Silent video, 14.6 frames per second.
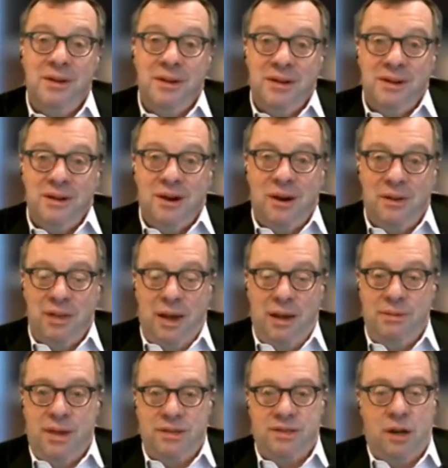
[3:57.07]
Yes.
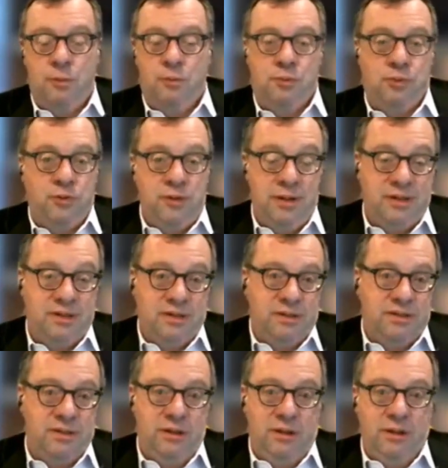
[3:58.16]
That's our
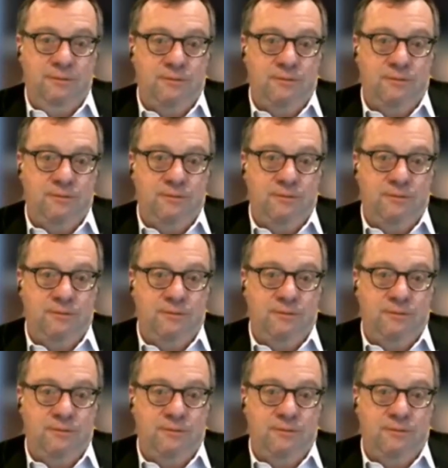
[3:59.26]
pre-existing